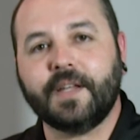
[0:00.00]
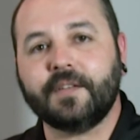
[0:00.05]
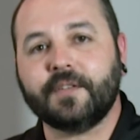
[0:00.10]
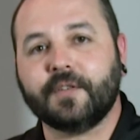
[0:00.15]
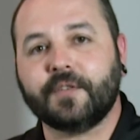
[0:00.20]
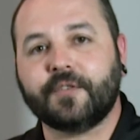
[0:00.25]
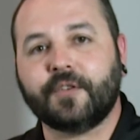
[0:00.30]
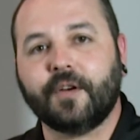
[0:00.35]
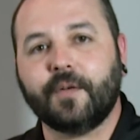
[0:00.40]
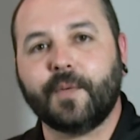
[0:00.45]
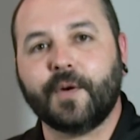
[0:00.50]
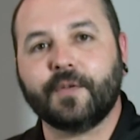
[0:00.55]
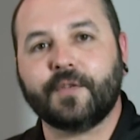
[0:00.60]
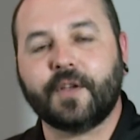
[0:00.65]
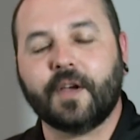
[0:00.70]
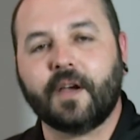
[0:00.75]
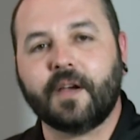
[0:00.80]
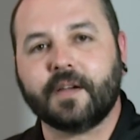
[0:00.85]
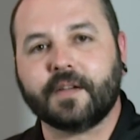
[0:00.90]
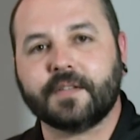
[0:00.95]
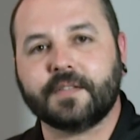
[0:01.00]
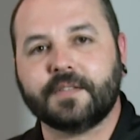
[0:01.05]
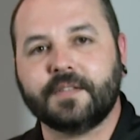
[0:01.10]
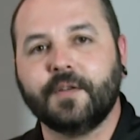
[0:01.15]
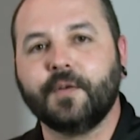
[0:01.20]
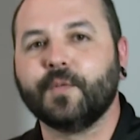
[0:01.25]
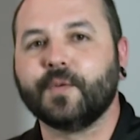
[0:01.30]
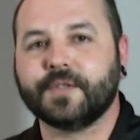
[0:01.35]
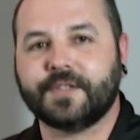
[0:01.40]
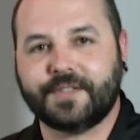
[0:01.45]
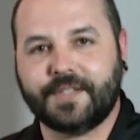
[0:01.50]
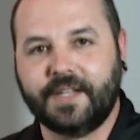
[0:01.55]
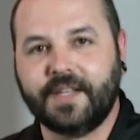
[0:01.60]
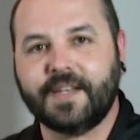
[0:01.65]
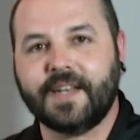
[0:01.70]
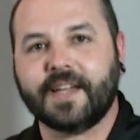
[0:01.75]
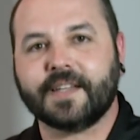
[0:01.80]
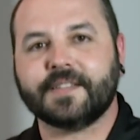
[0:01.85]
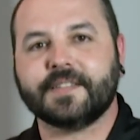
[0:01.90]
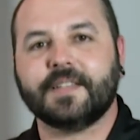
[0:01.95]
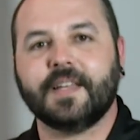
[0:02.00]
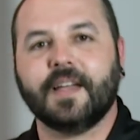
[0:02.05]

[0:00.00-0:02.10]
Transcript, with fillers: in to Turbo Talks. We'll see you next